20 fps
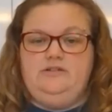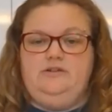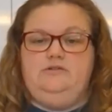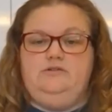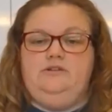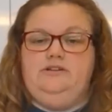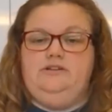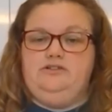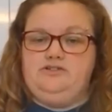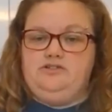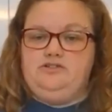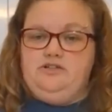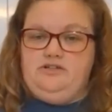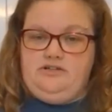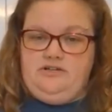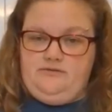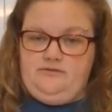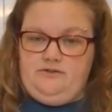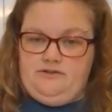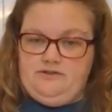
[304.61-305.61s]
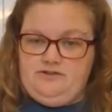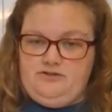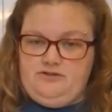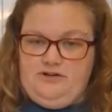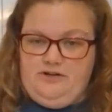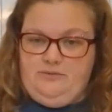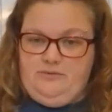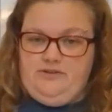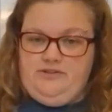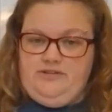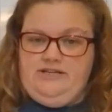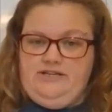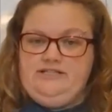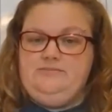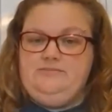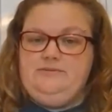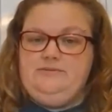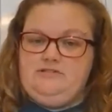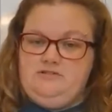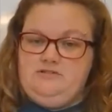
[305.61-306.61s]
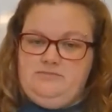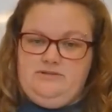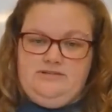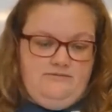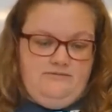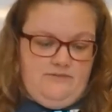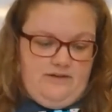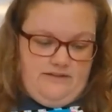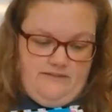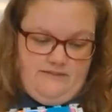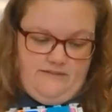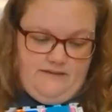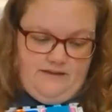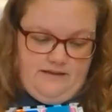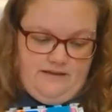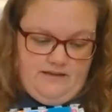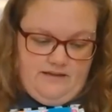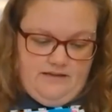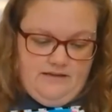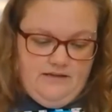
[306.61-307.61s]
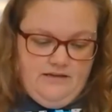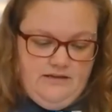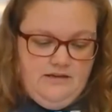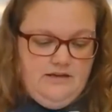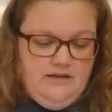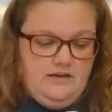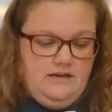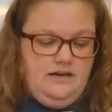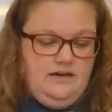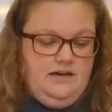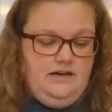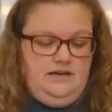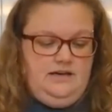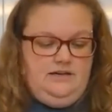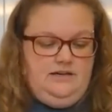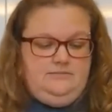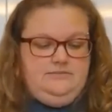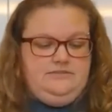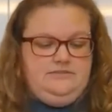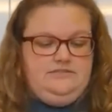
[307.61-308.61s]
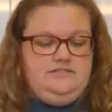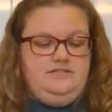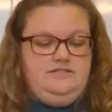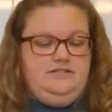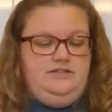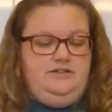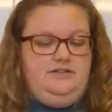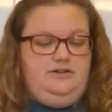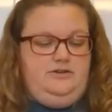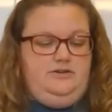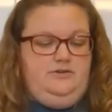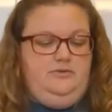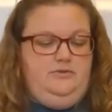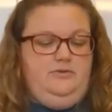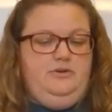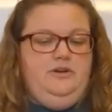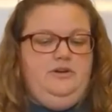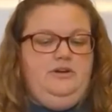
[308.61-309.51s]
Don't let your child get frustrated with it. It's supposed to be a fun thing to do.